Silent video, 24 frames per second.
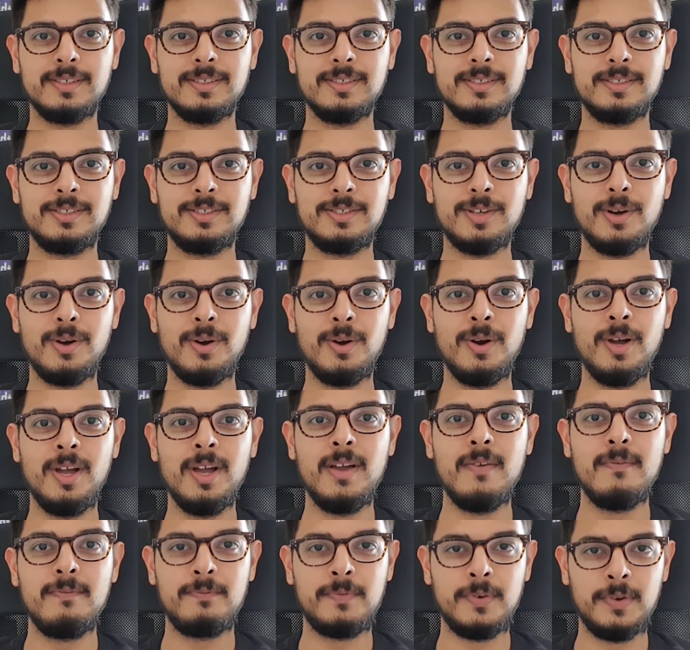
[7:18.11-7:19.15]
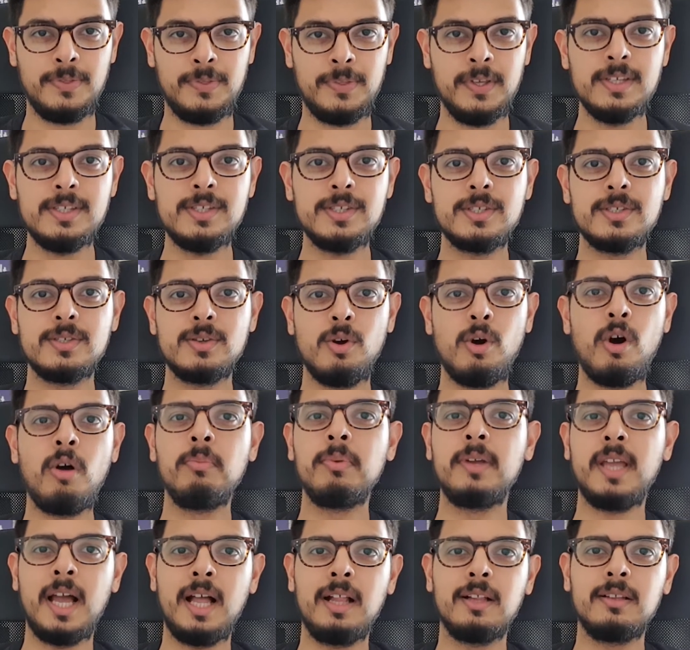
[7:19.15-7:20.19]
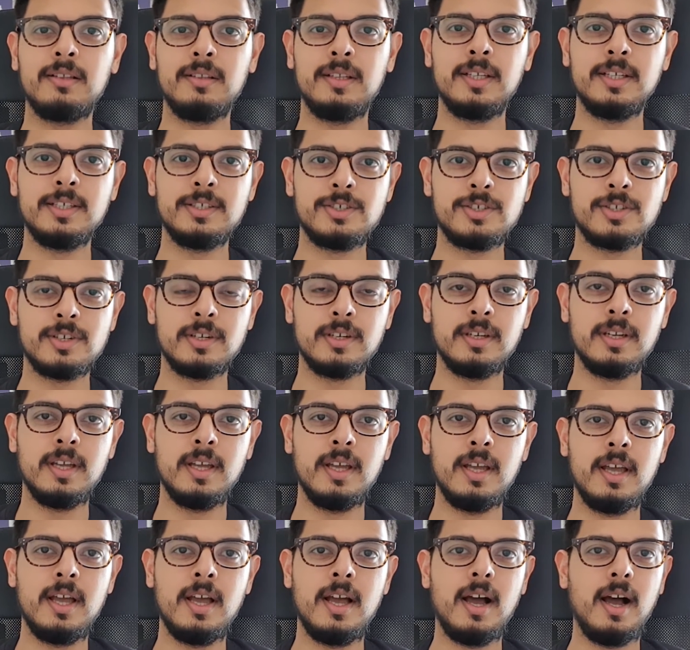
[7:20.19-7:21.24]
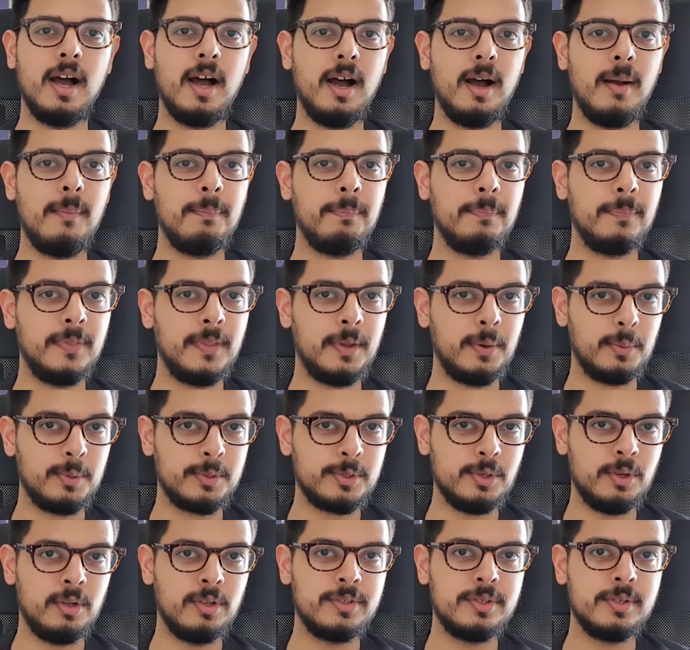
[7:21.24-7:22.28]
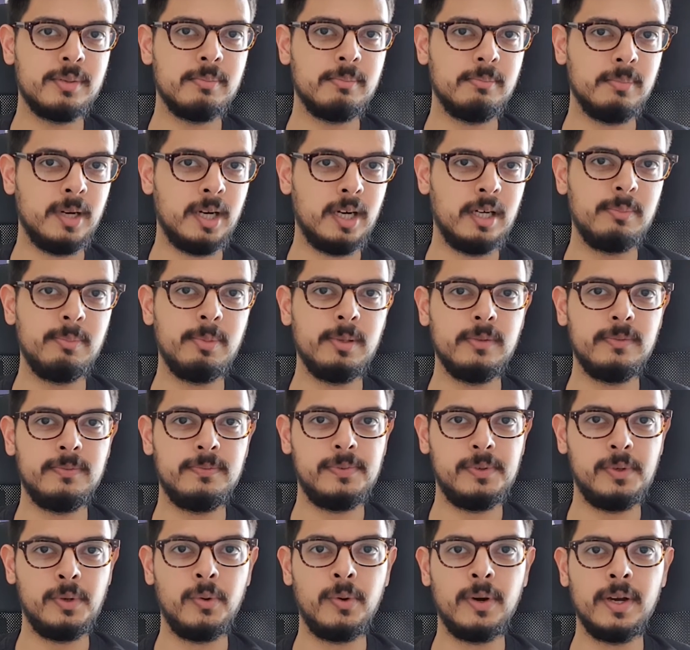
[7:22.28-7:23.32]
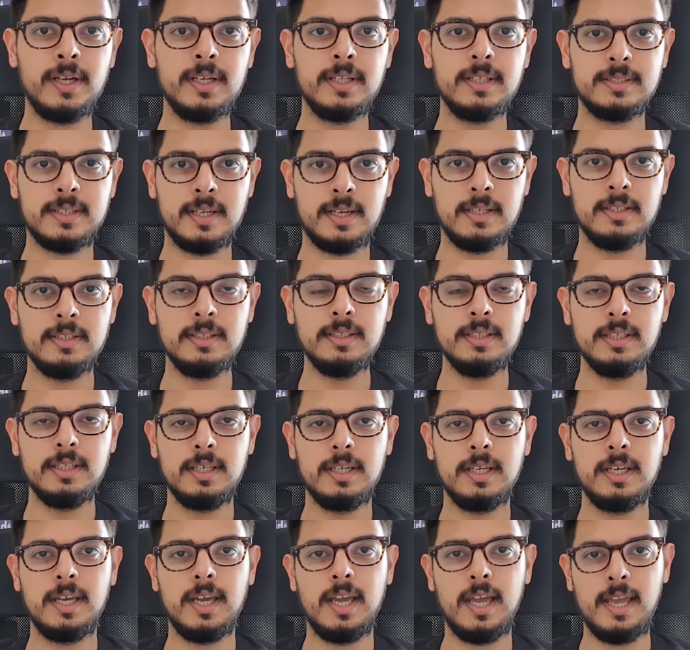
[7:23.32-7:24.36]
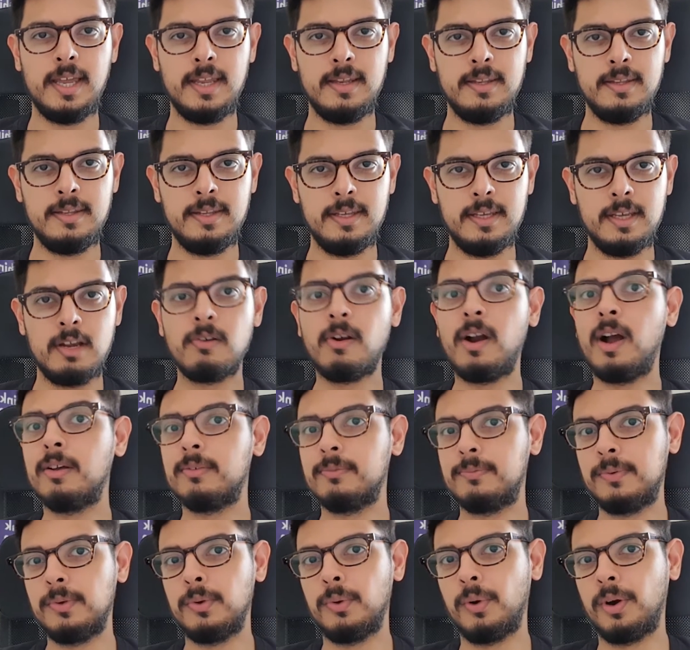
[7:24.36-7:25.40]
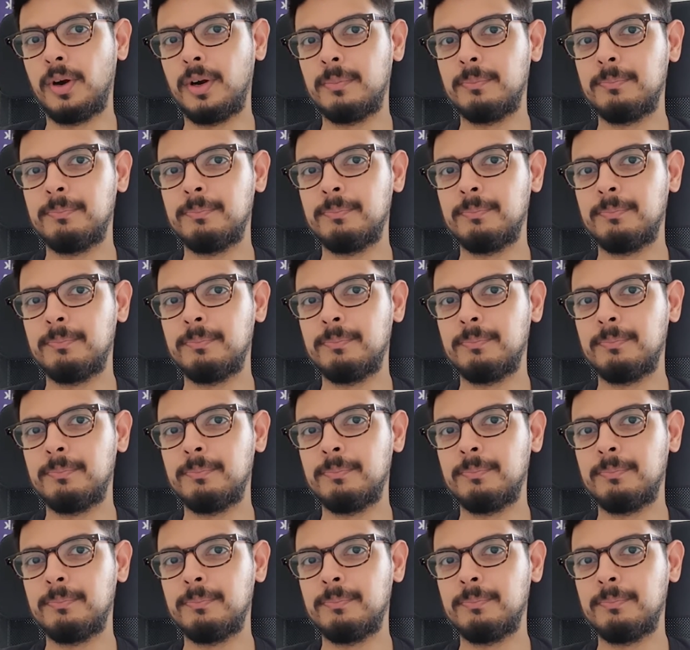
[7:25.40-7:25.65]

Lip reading: So for this home calculation, there was also marble flooring done in the ground floor.